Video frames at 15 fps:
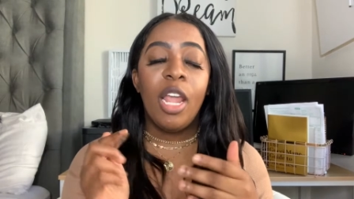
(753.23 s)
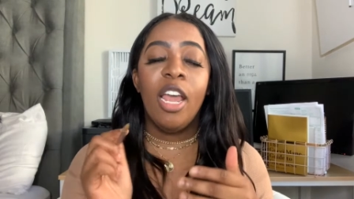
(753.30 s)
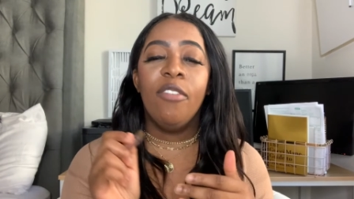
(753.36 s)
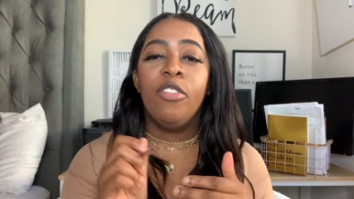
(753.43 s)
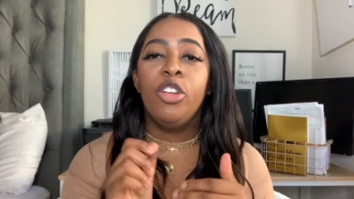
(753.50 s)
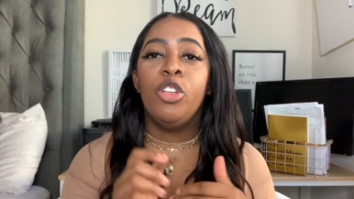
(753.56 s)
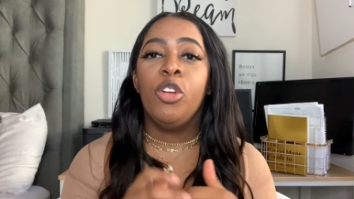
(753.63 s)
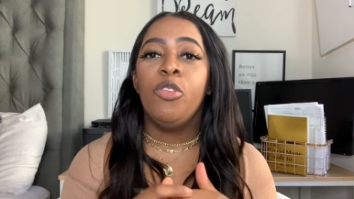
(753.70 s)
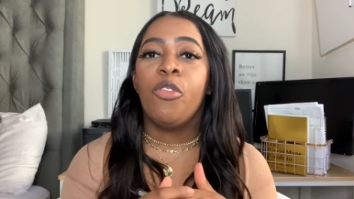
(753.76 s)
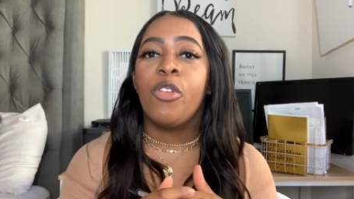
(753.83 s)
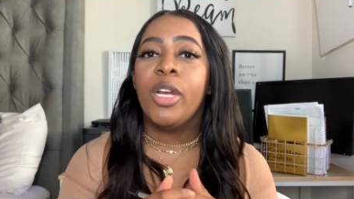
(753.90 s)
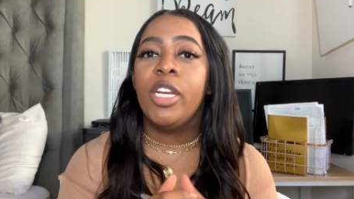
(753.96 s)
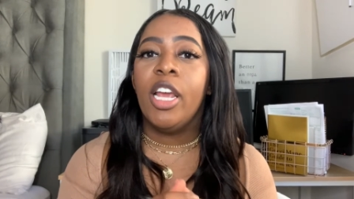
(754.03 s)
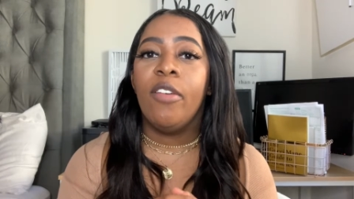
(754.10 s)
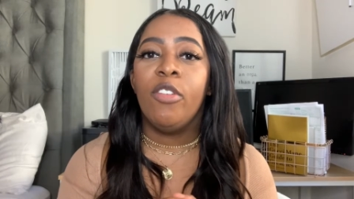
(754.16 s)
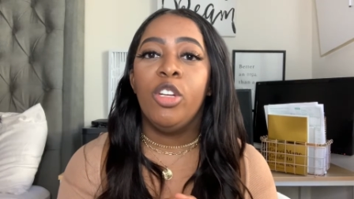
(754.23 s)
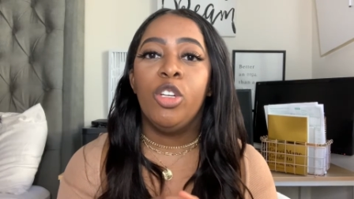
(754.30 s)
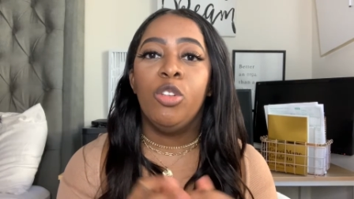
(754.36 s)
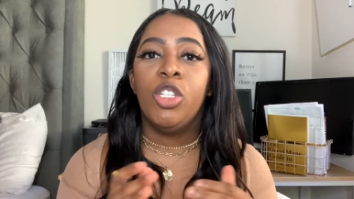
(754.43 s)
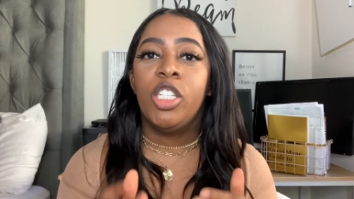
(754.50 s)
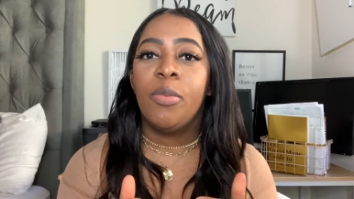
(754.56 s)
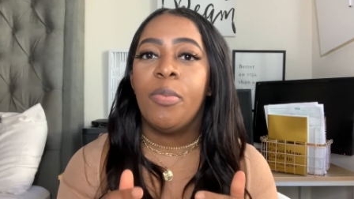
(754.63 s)
if you do free if you
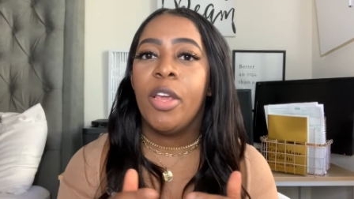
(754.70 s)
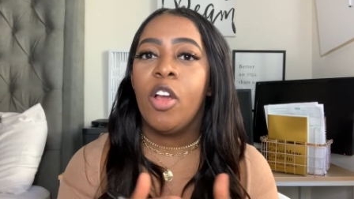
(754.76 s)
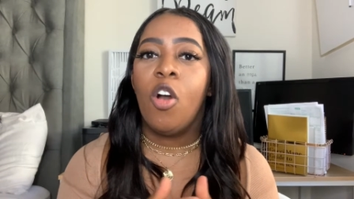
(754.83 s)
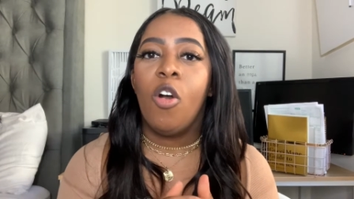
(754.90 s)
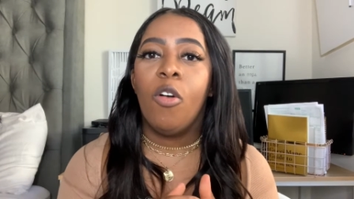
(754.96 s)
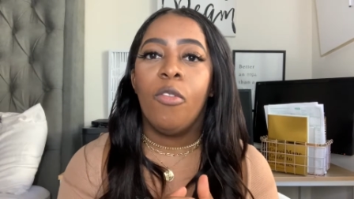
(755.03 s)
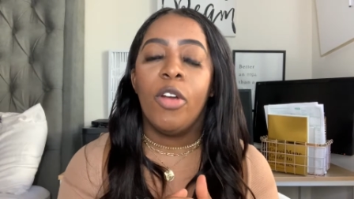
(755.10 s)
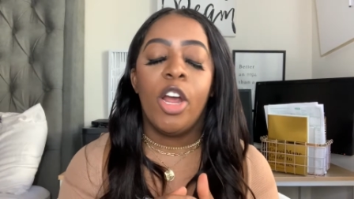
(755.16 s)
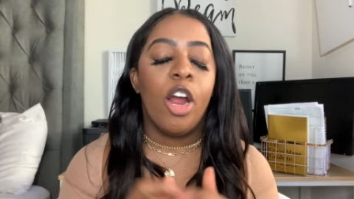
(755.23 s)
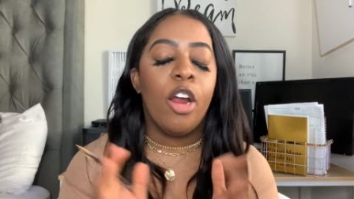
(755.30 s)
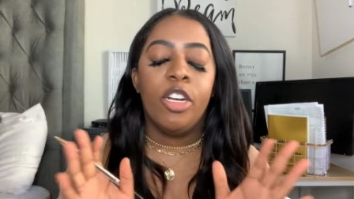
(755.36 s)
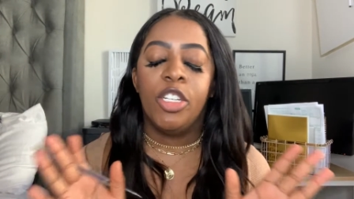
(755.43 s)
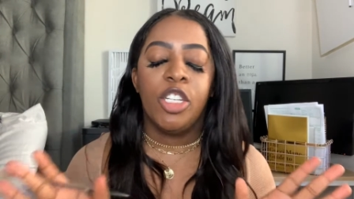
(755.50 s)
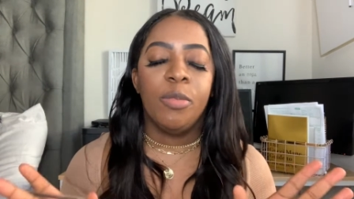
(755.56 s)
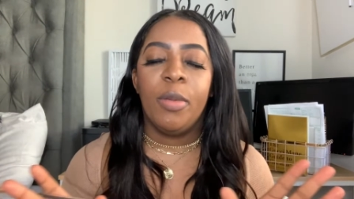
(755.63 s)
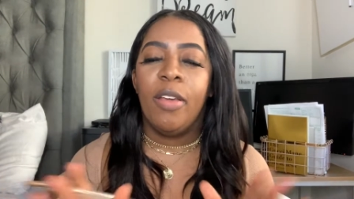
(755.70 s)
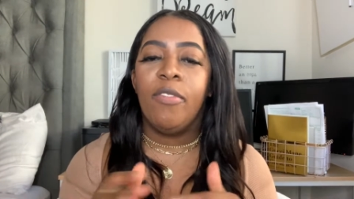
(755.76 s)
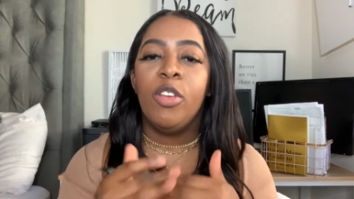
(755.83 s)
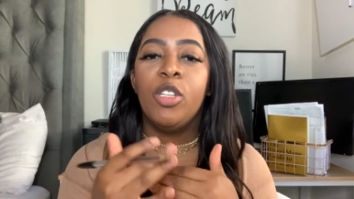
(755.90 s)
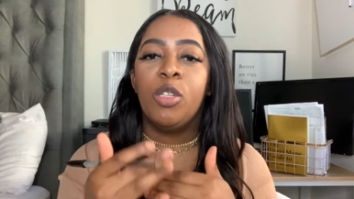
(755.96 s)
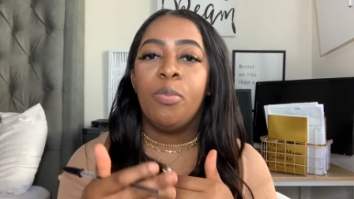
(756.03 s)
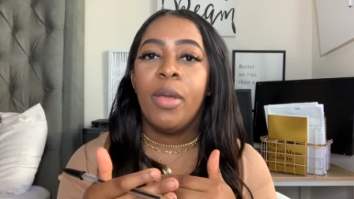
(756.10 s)
do shipping over or excuse me if
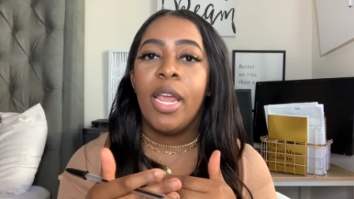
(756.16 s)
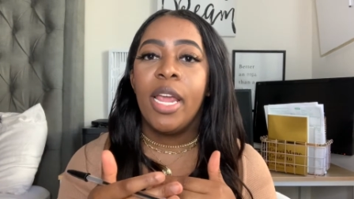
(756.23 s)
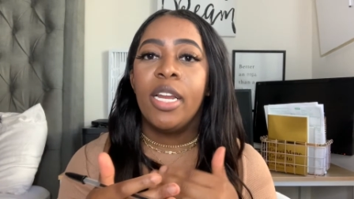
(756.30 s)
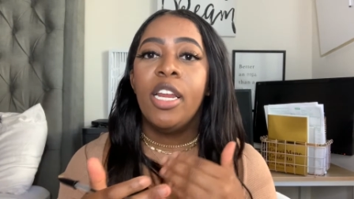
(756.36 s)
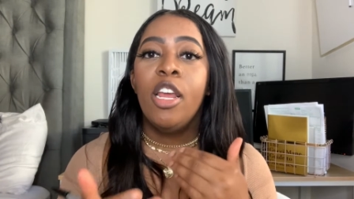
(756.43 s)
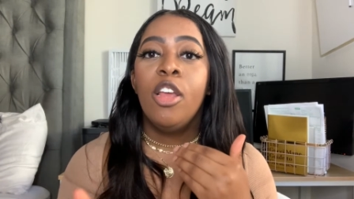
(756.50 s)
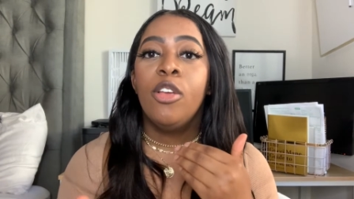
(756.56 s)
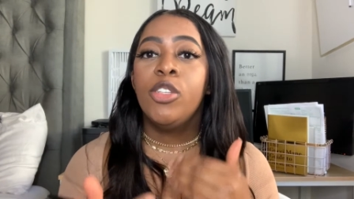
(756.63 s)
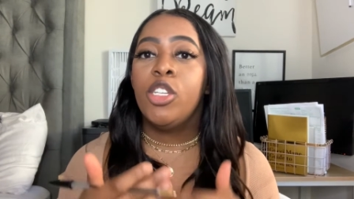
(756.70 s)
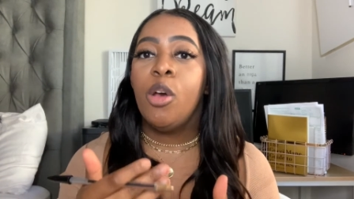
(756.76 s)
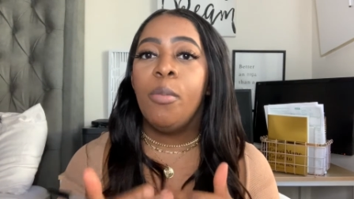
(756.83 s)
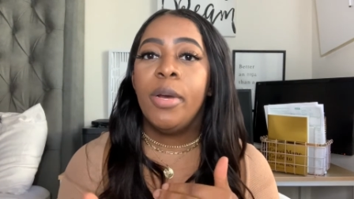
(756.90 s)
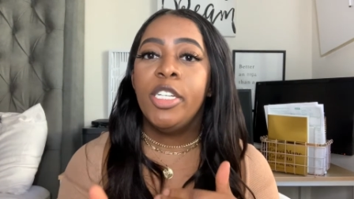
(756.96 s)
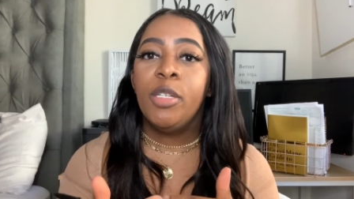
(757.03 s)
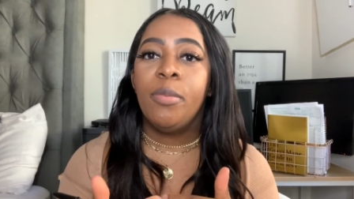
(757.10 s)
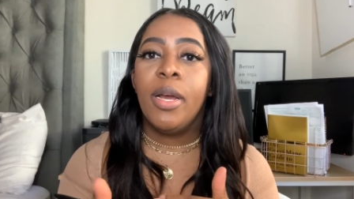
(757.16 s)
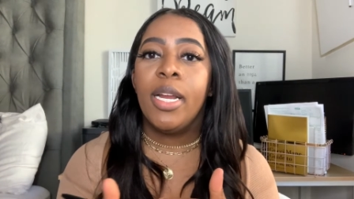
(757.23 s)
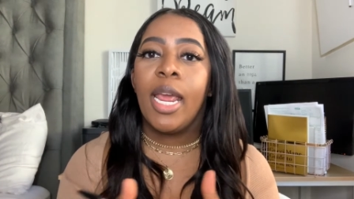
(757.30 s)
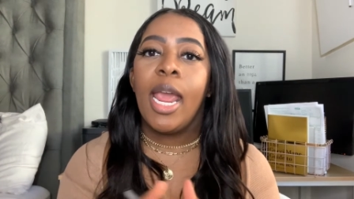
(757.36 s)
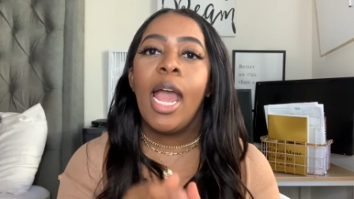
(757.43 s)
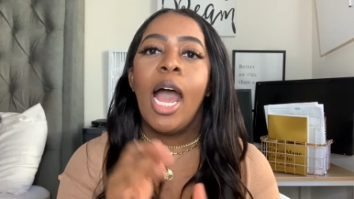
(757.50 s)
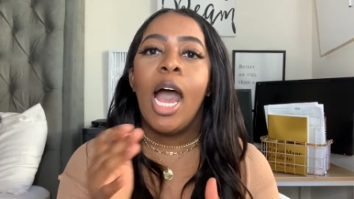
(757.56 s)
you spend so much
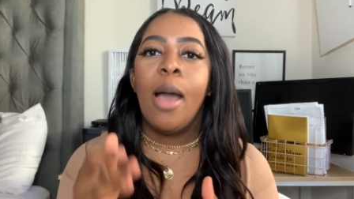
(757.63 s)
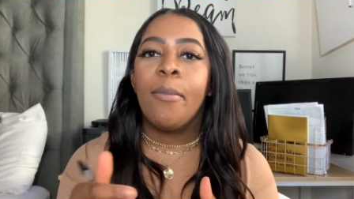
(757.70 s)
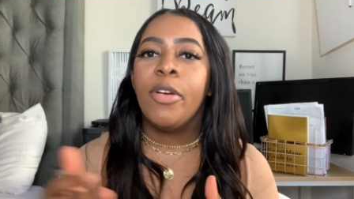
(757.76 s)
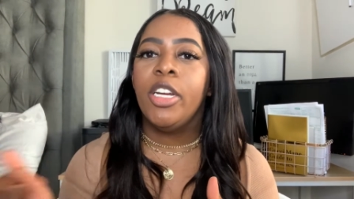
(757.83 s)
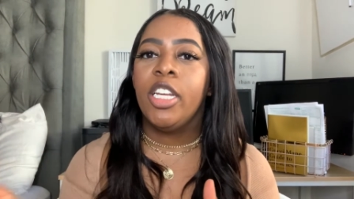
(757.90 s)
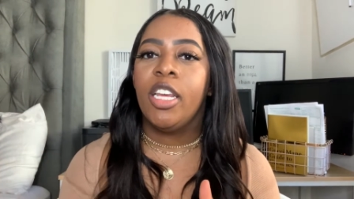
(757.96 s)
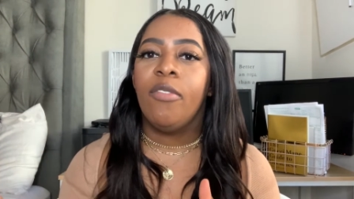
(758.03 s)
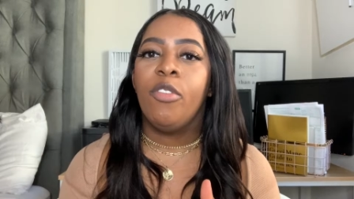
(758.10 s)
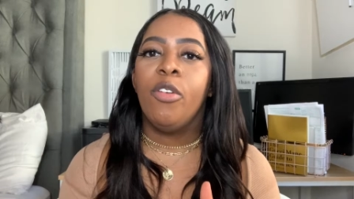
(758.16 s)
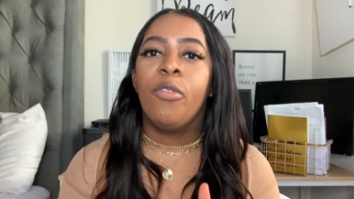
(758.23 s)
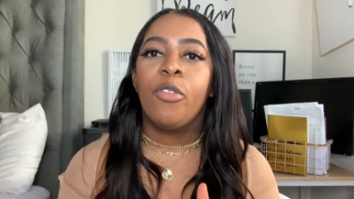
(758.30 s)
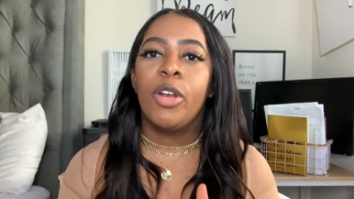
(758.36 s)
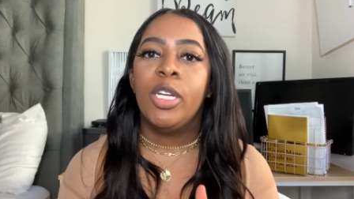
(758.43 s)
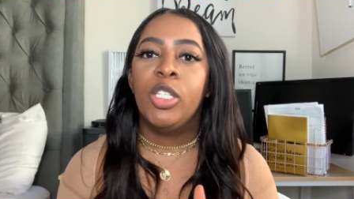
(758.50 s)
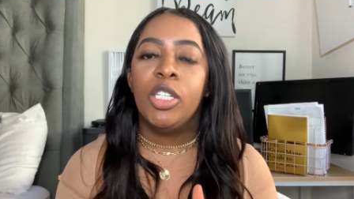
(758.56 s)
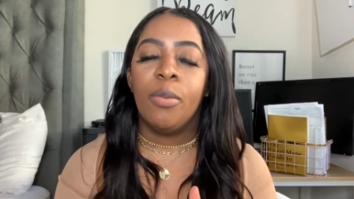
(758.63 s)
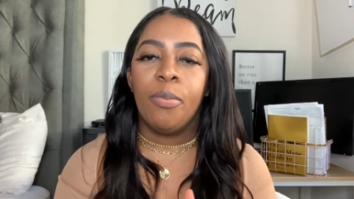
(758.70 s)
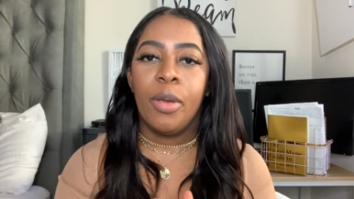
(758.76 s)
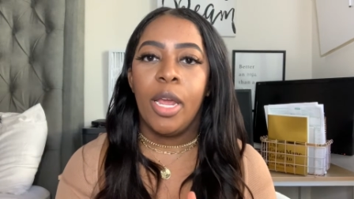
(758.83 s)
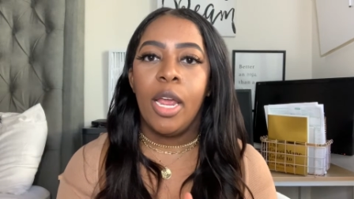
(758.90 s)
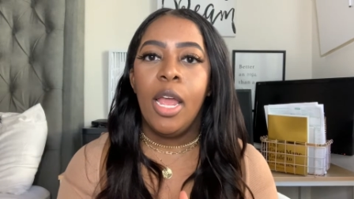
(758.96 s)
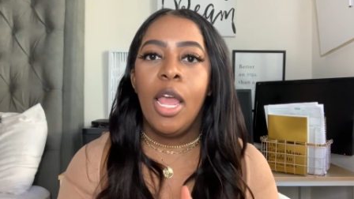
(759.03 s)
money i'm going to give you free
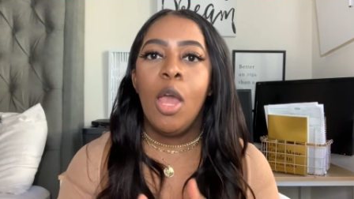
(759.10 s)
shipping